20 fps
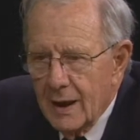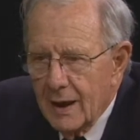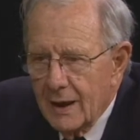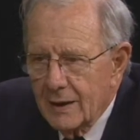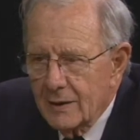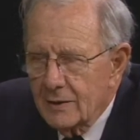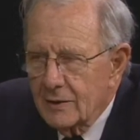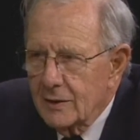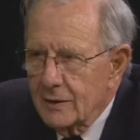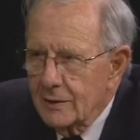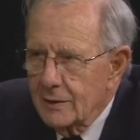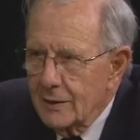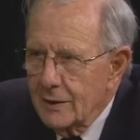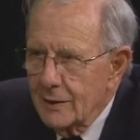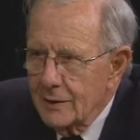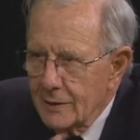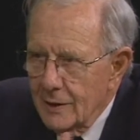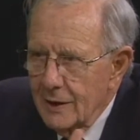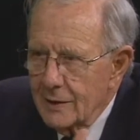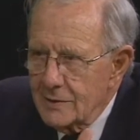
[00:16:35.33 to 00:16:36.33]
And,
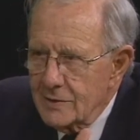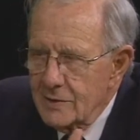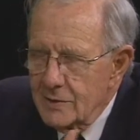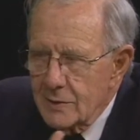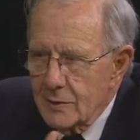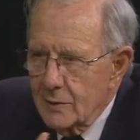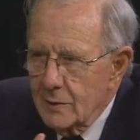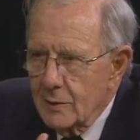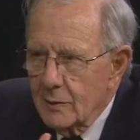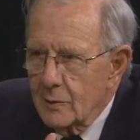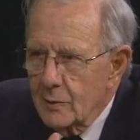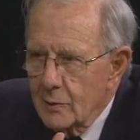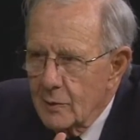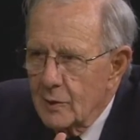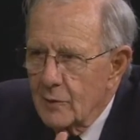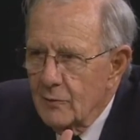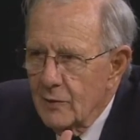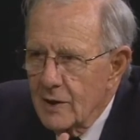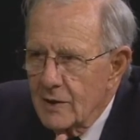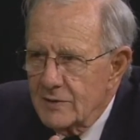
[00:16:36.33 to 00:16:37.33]
and that
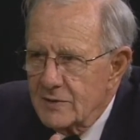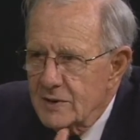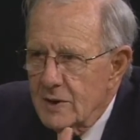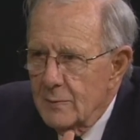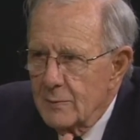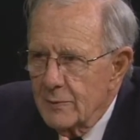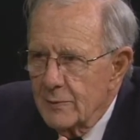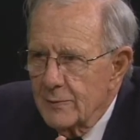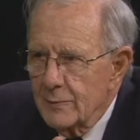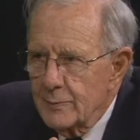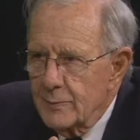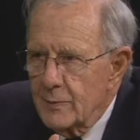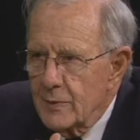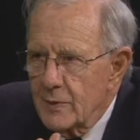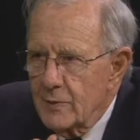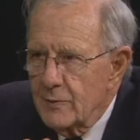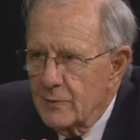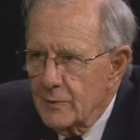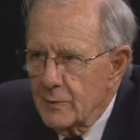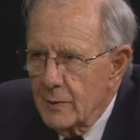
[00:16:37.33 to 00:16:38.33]
involves some,
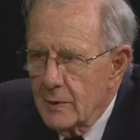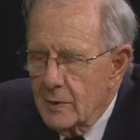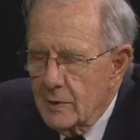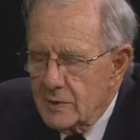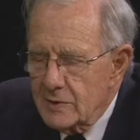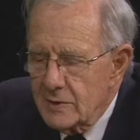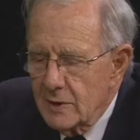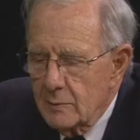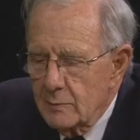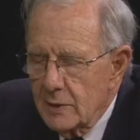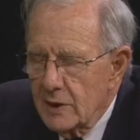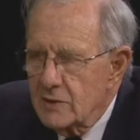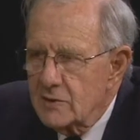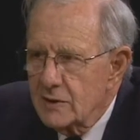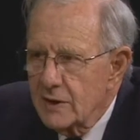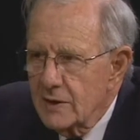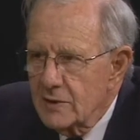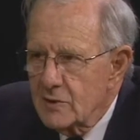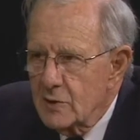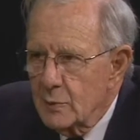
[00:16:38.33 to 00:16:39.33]
some
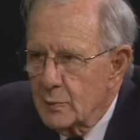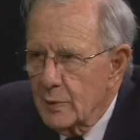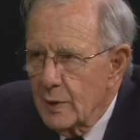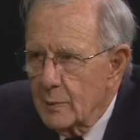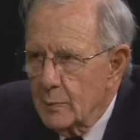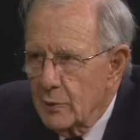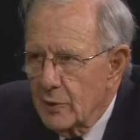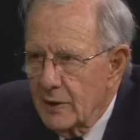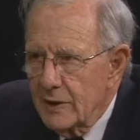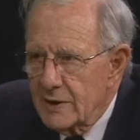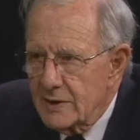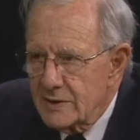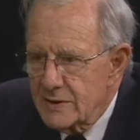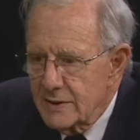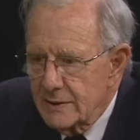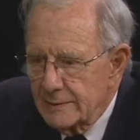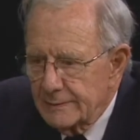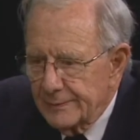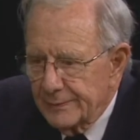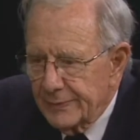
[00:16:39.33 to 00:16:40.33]
educational
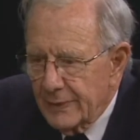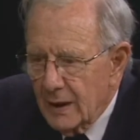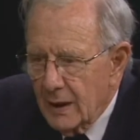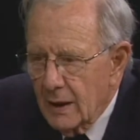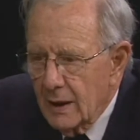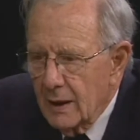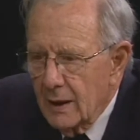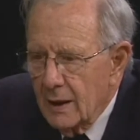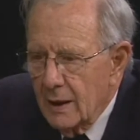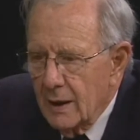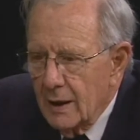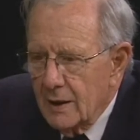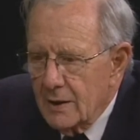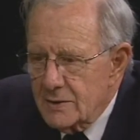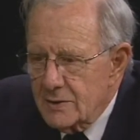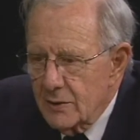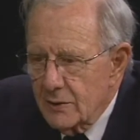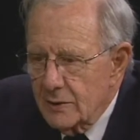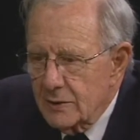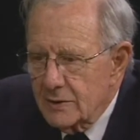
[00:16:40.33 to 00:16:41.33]
preparation.
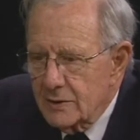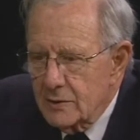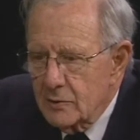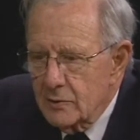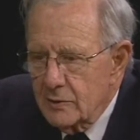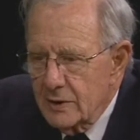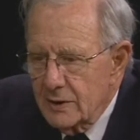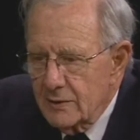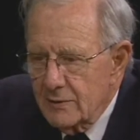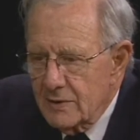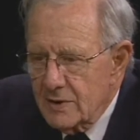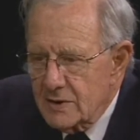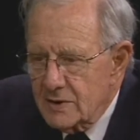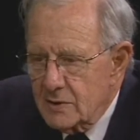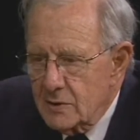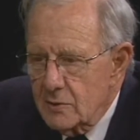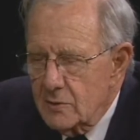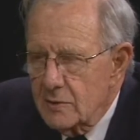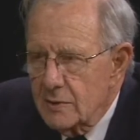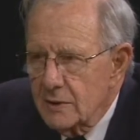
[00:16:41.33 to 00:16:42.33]
Mm-hmm. So the duty of the
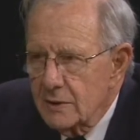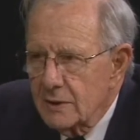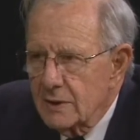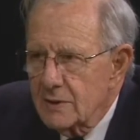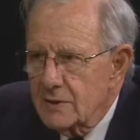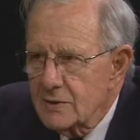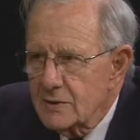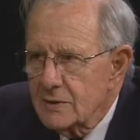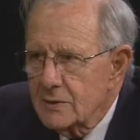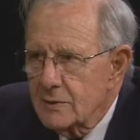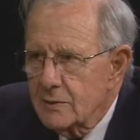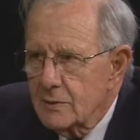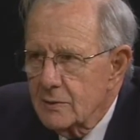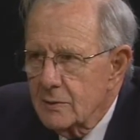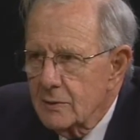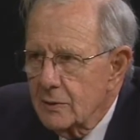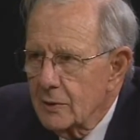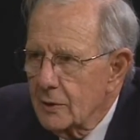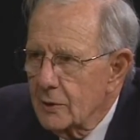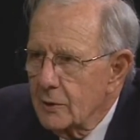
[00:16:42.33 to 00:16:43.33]
student is
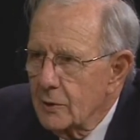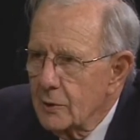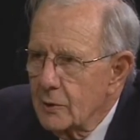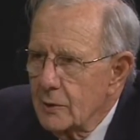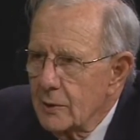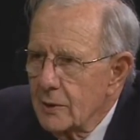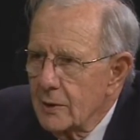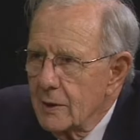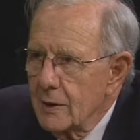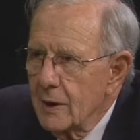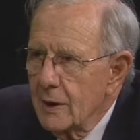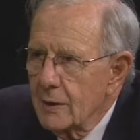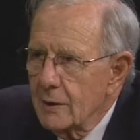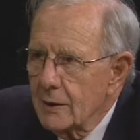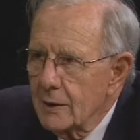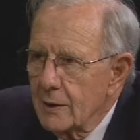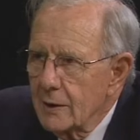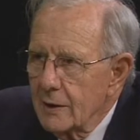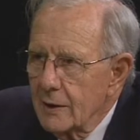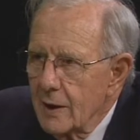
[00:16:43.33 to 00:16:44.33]
to
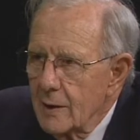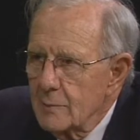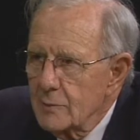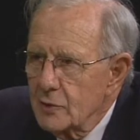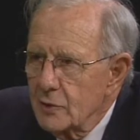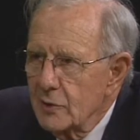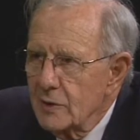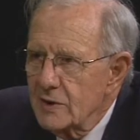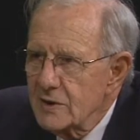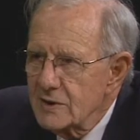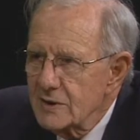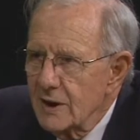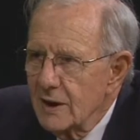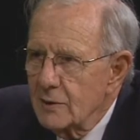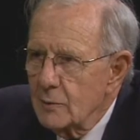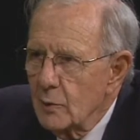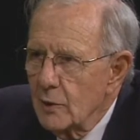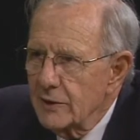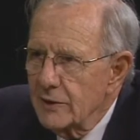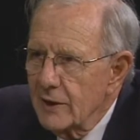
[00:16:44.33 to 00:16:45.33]
come to
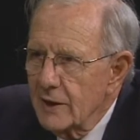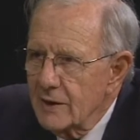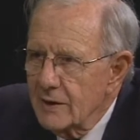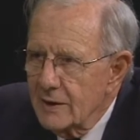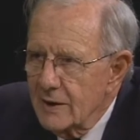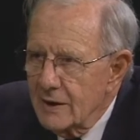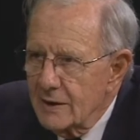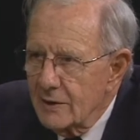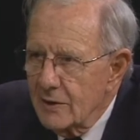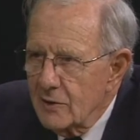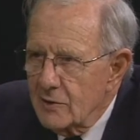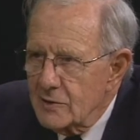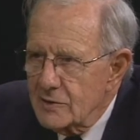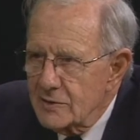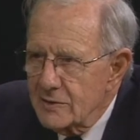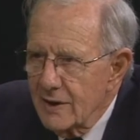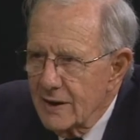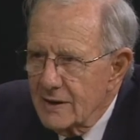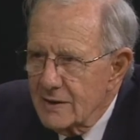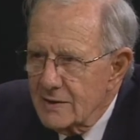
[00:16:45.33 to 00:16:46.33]
understand what they think their
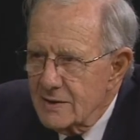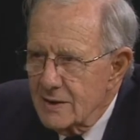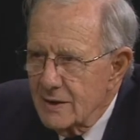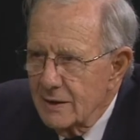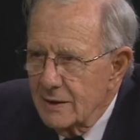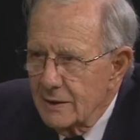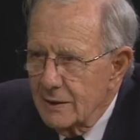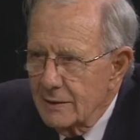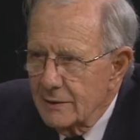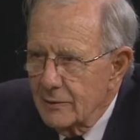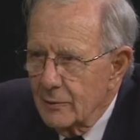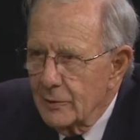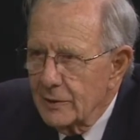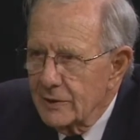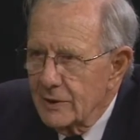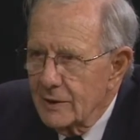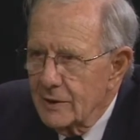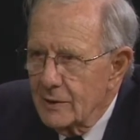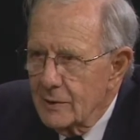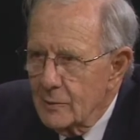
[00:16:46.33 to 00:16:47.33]
strengths are,
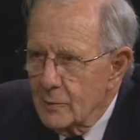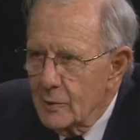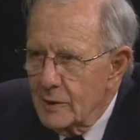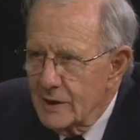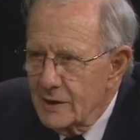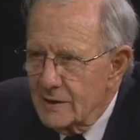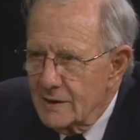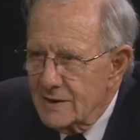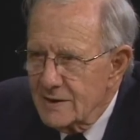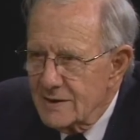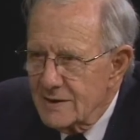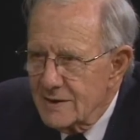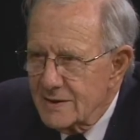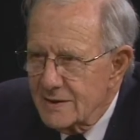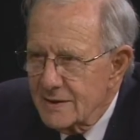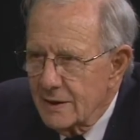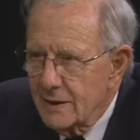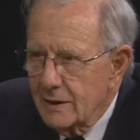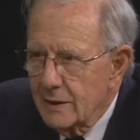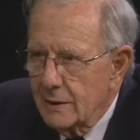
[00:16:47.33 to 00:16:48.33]
what their
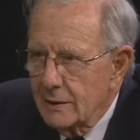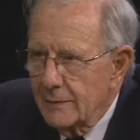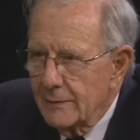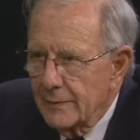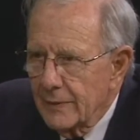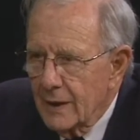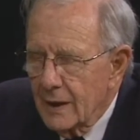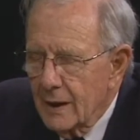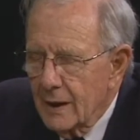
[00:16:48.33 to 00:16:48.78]
weaknesses are,